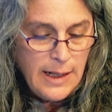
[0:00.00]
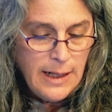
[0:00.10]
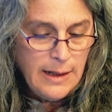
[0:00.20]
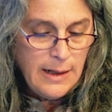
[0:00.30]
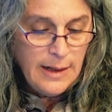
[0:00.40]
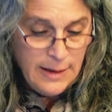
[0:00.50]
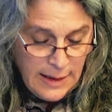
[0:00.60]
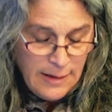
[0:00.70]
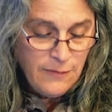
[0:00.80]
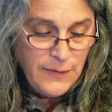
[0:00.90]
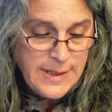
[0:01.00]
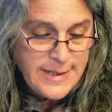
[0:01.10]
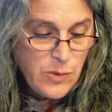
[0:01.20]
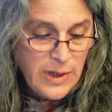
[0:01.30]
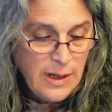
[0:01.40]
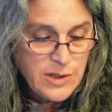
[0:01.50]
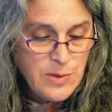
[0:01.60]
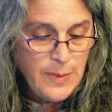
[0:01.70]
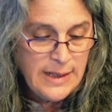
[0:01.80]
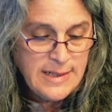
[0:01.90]
infants or young
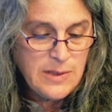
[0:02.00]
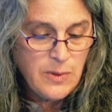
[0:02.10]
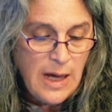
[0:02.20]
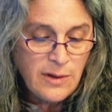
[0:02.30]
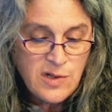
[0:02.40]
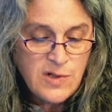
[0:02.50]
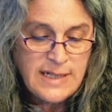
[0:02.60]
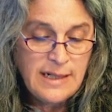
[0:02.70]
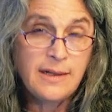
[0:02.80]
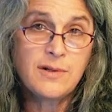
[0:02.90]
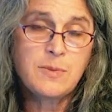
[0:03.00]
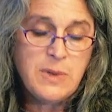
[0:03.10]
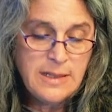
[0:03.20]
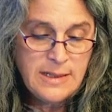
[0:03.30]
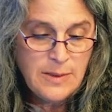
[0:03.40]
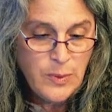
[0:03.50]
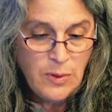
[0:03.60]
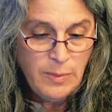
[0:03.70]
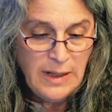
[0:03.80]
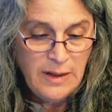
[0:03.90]
chimpanzees without understanding their species'
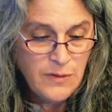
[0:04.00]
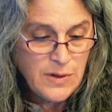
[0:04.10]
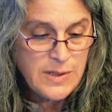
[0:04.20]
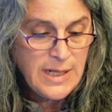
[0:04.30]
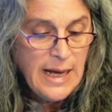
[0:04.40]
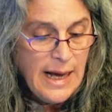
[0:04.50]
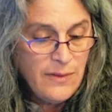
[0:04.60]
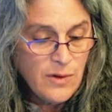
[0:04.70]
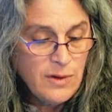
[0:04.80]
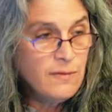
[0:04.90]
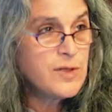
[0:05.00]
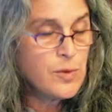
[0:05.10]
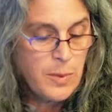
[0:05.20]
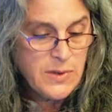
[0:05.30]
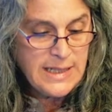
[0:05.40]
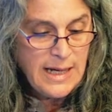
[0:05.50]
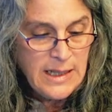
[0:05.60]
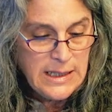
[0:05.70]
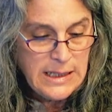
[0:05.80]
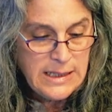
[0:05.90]
typical behaviors and their individual
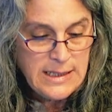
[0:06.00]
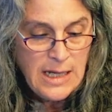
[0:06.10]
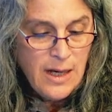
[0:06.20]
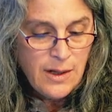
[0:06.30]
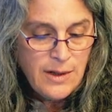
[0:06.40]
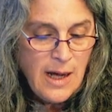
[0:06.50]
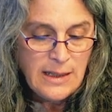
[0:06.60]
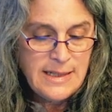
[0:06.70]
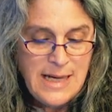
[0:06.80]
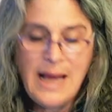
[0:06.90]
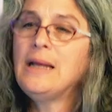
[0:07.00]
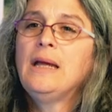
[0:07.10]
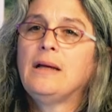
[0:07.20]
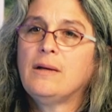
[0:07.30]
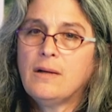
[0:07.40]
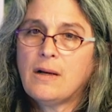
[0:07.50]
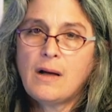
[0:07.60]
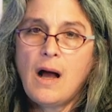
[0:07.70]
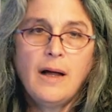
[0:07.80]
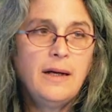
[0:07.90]
personalities could not lead to any
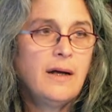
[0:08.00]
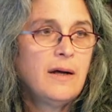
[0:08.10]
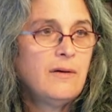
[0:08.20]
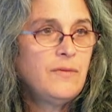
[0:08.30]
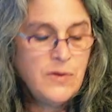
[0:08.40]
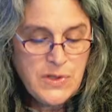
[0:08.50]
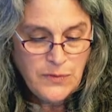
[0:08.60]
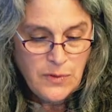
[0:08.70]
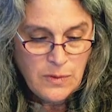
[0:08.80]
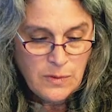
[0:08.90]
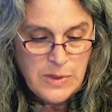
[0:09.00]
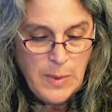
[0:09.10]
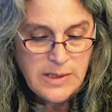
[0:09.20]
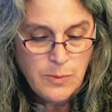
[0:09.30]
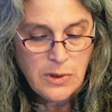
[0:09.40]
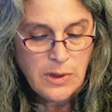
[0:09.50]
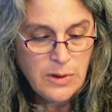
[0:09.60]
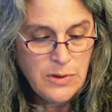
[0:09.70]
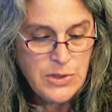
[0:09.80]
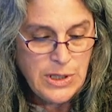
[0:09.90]
kind of useful or respectable
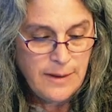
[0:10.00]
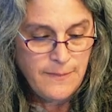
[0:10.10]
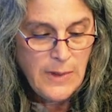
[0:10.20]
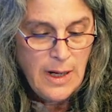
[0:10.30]
conclusion.